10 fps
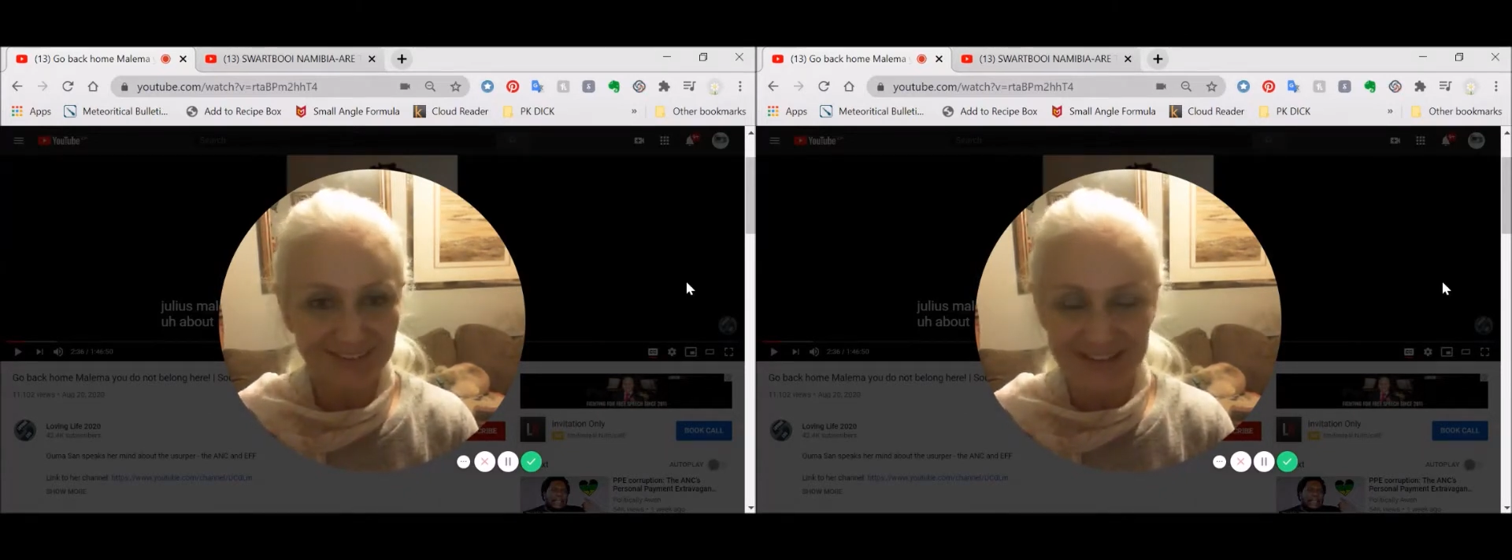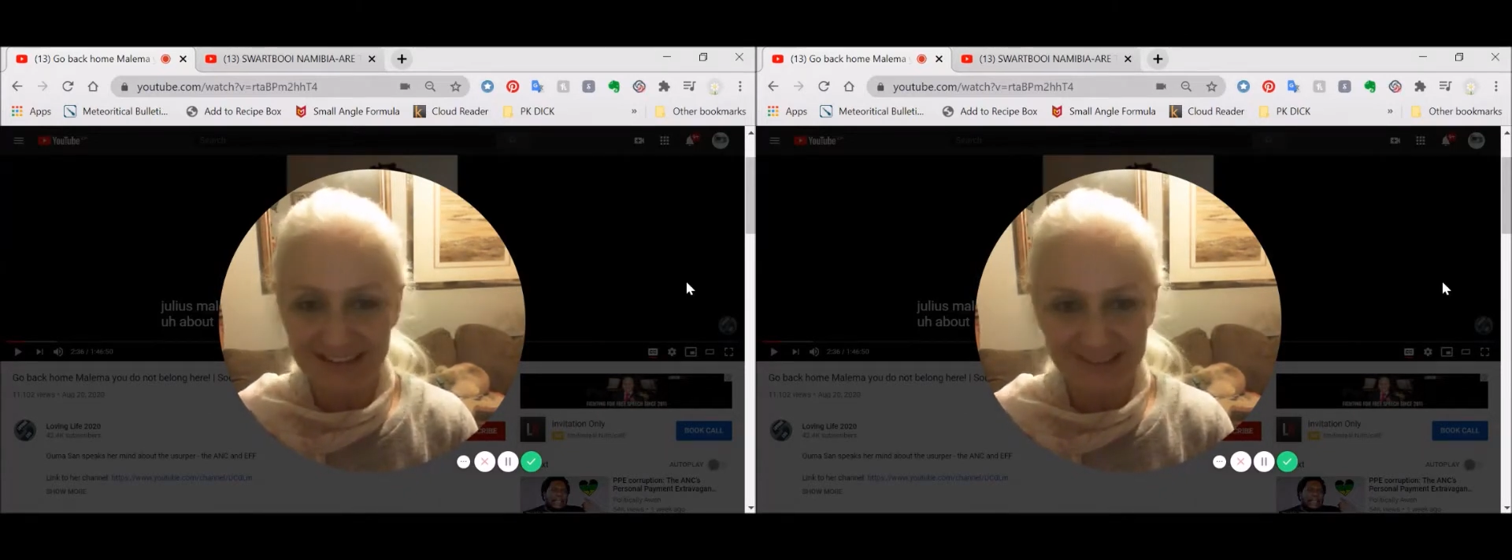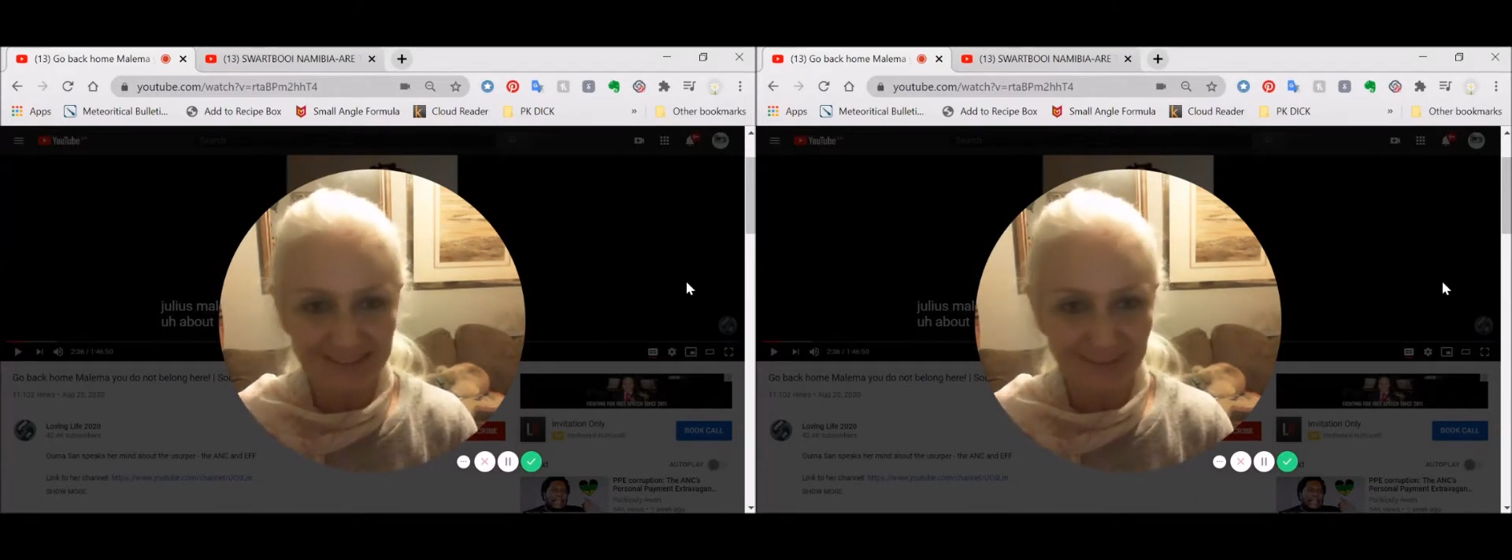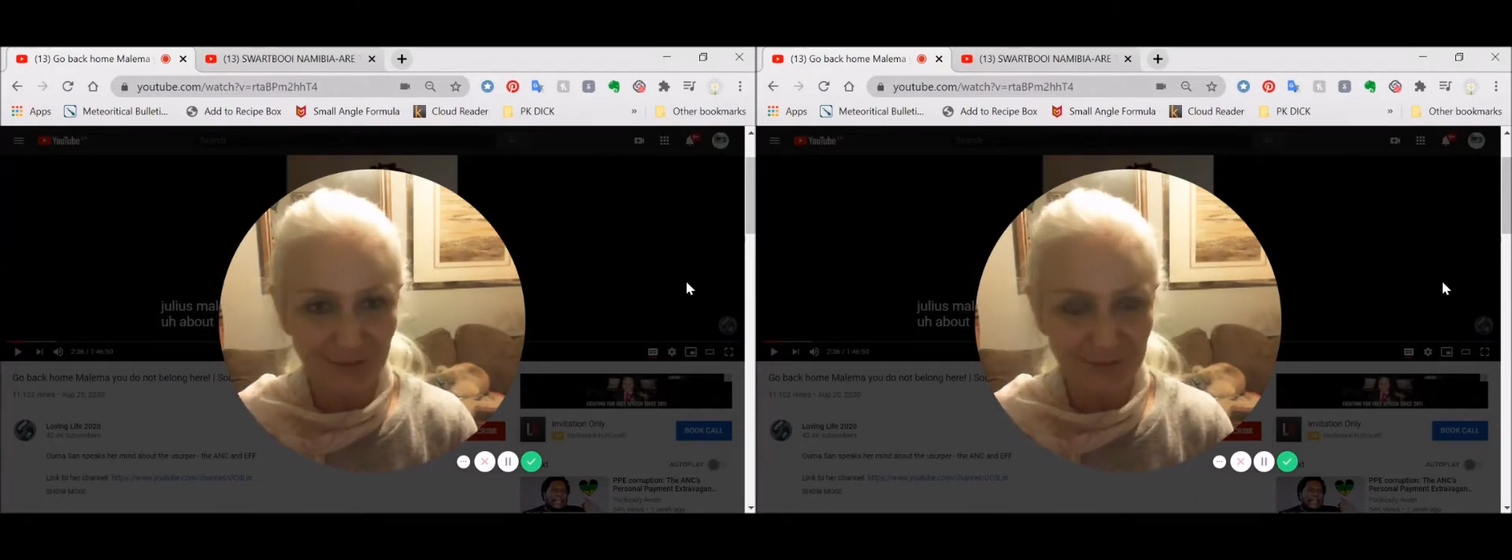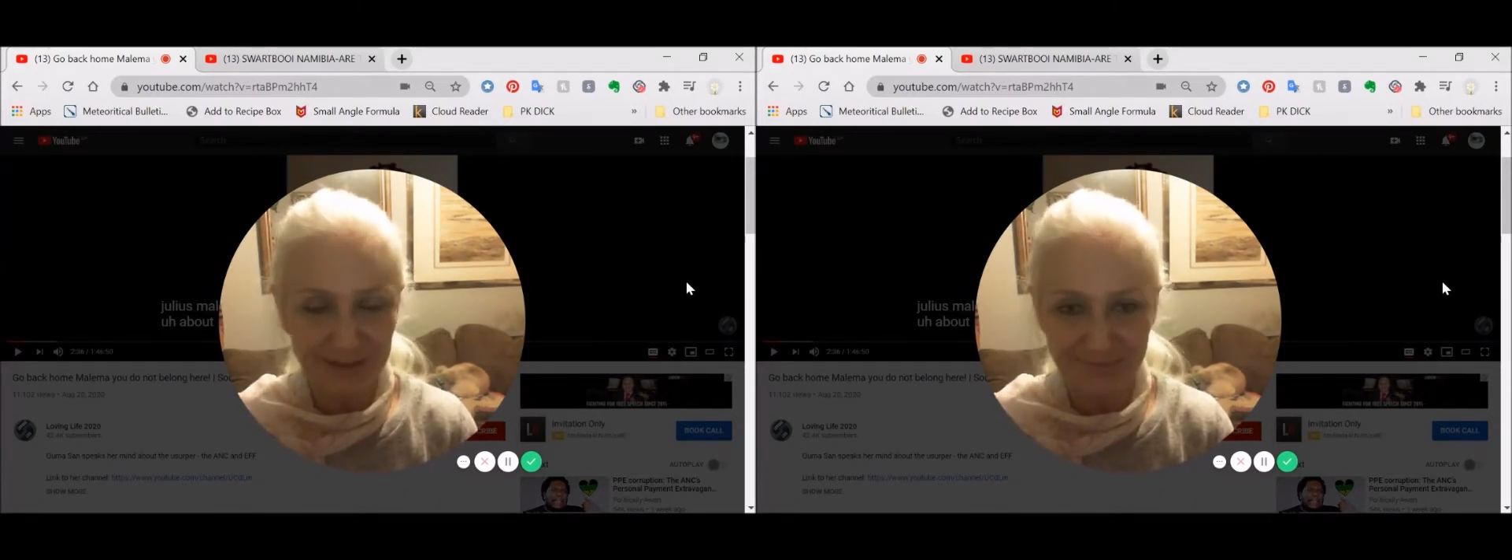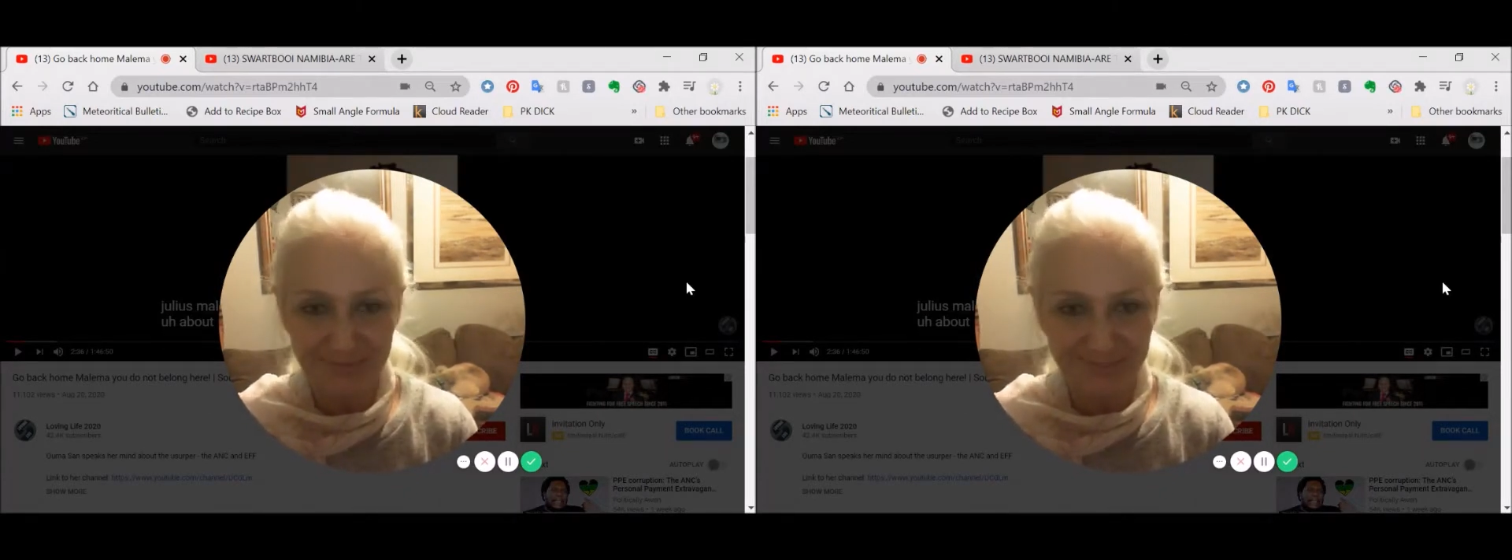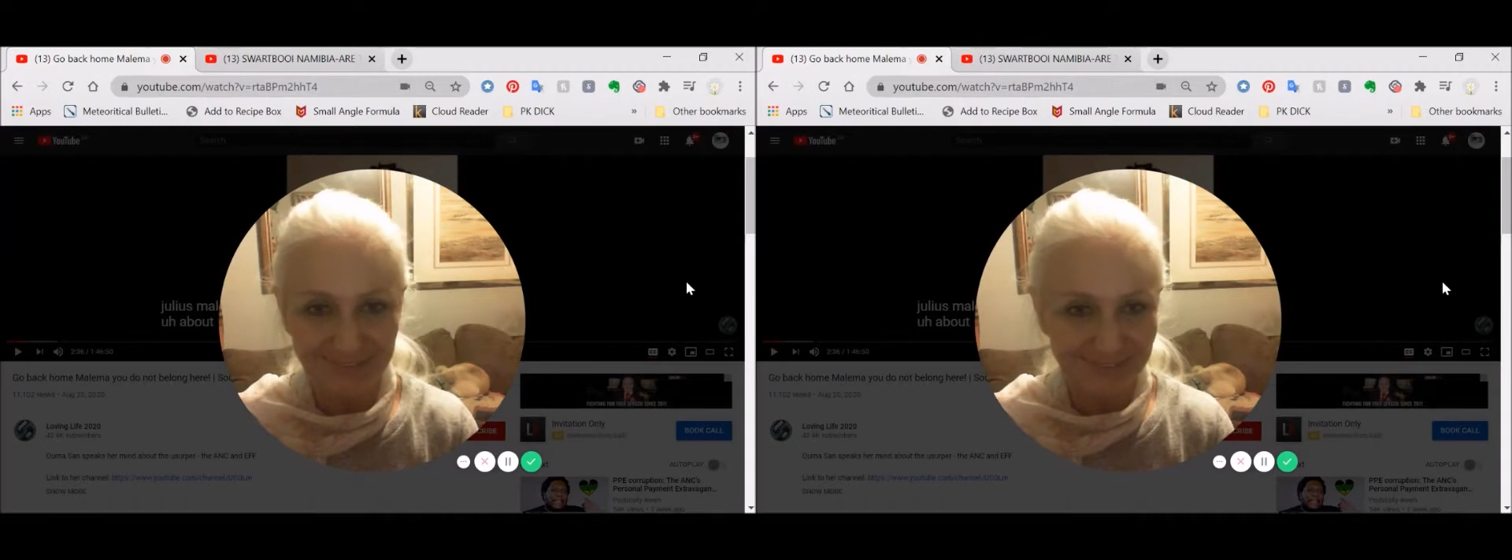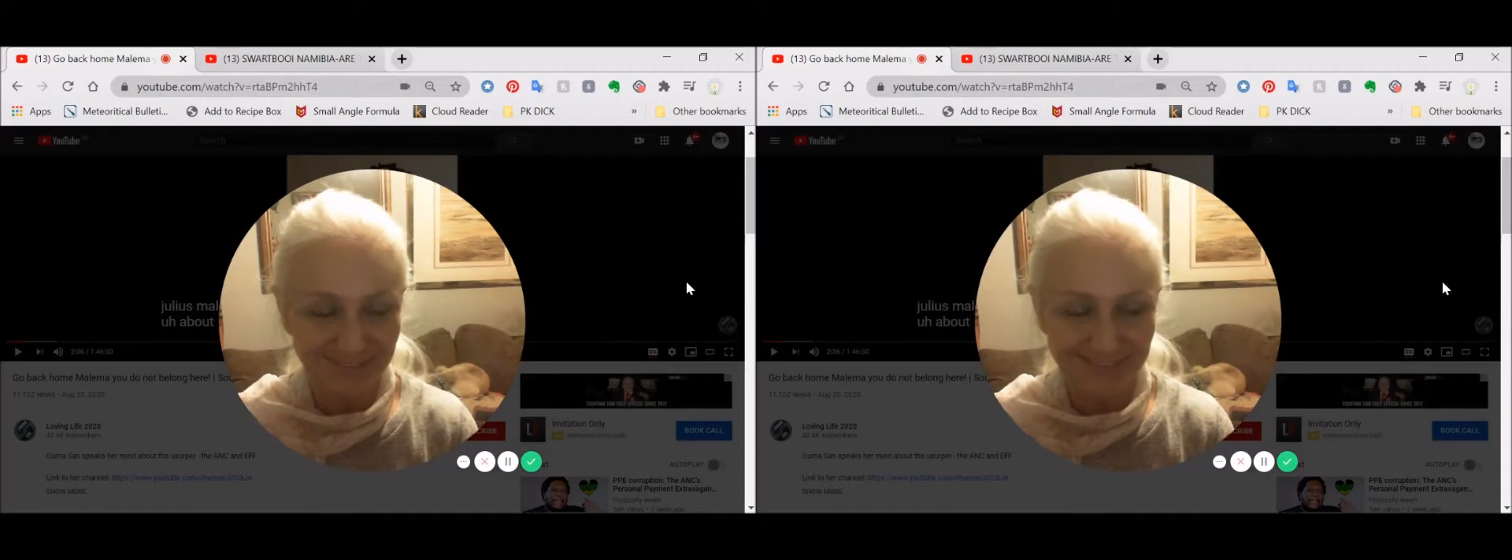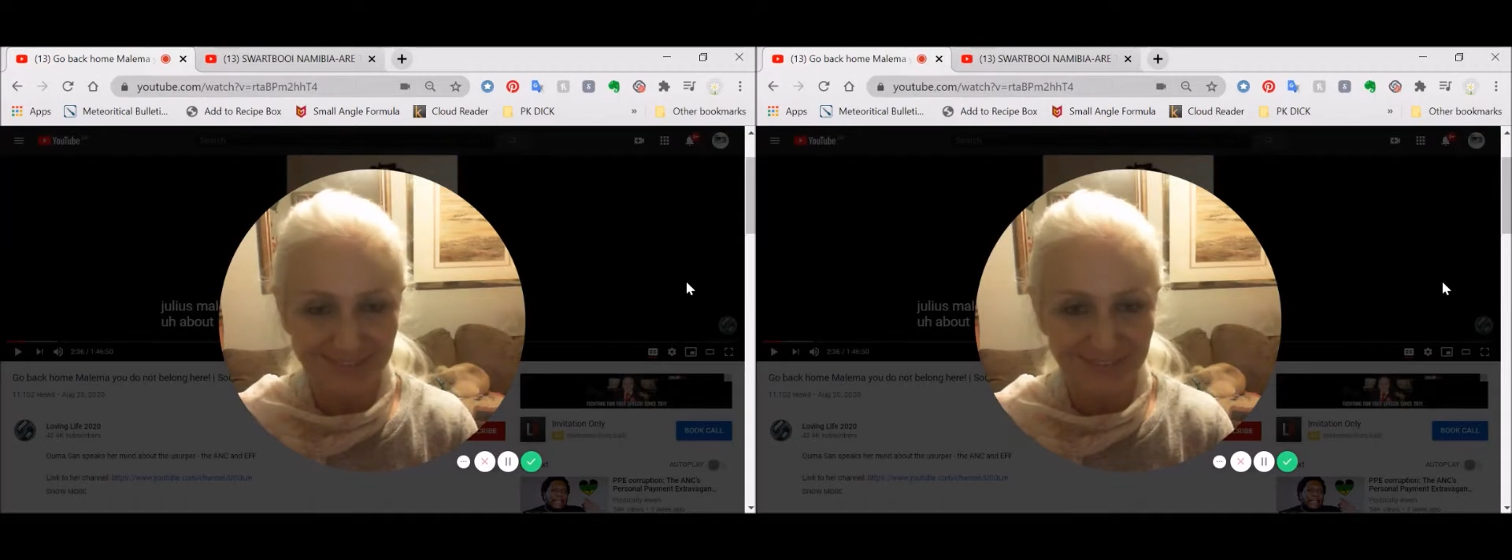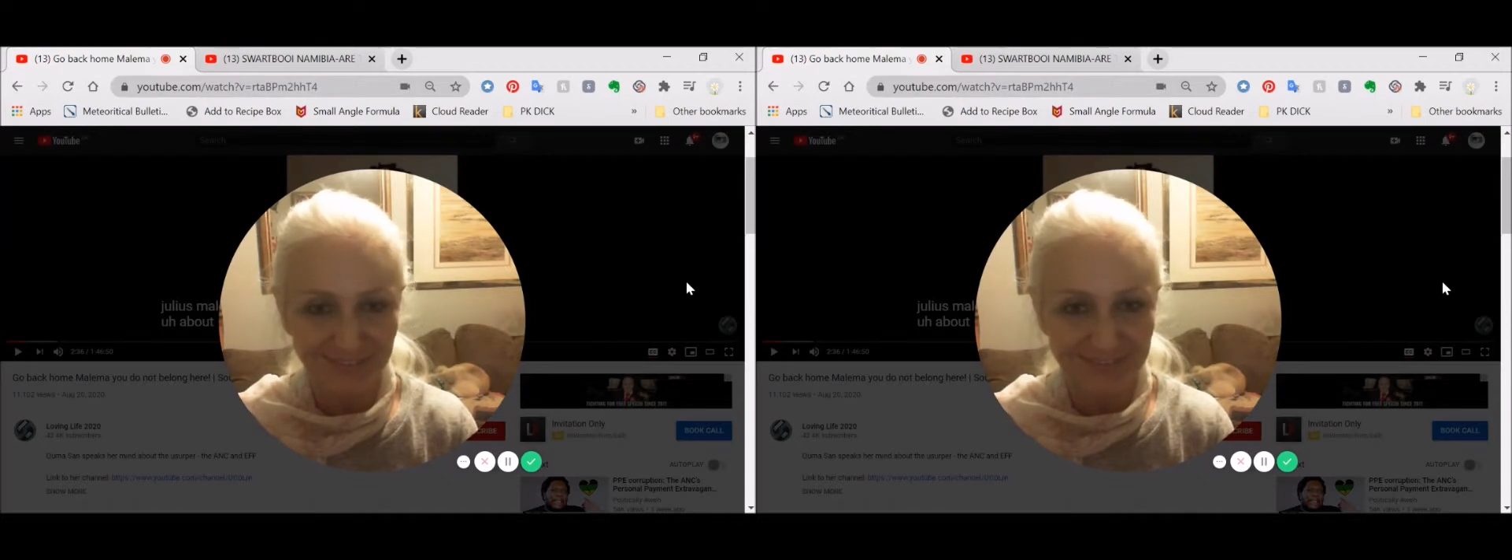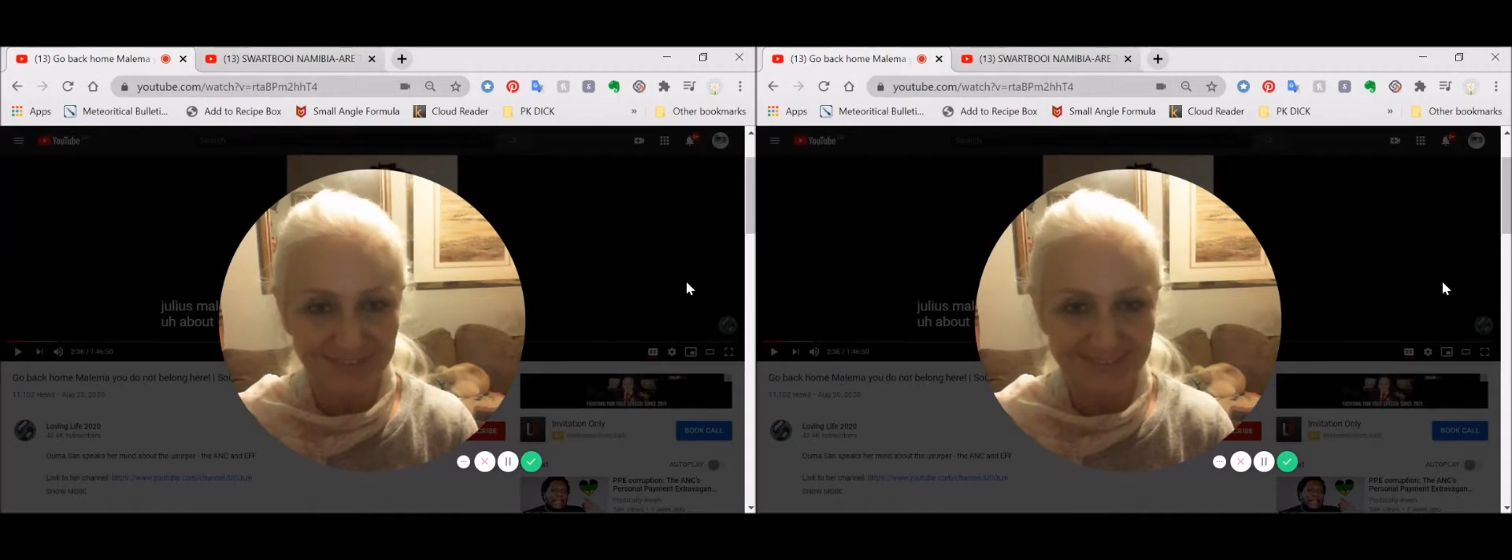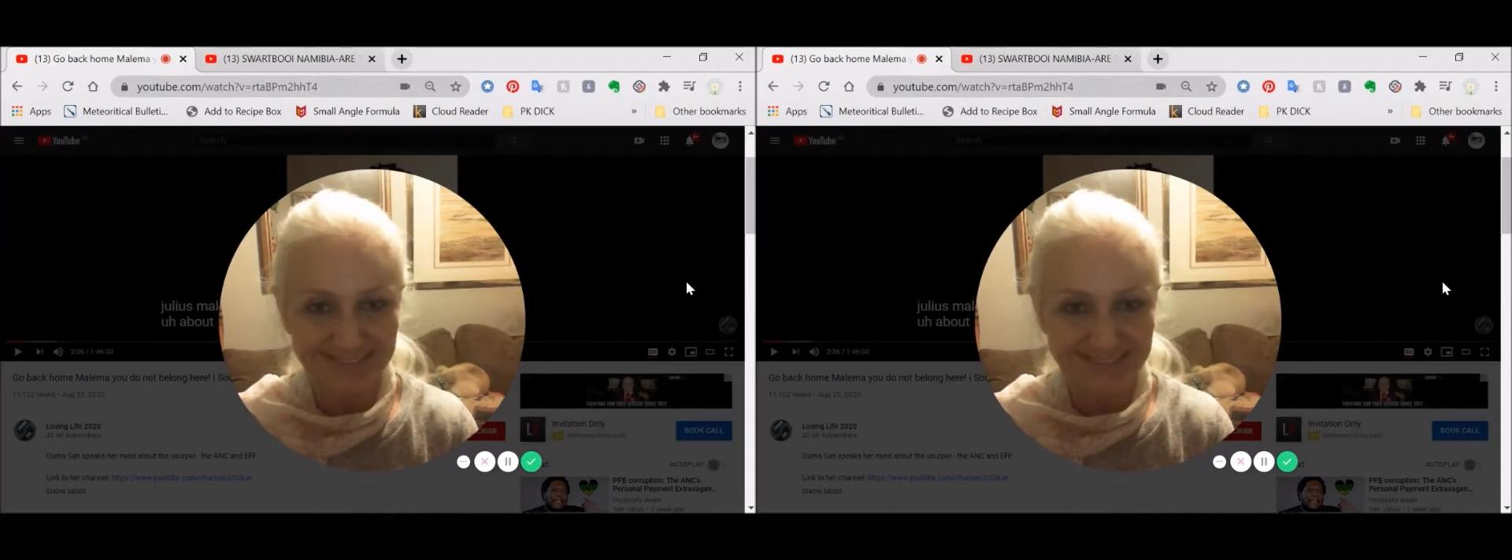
to kill all the people who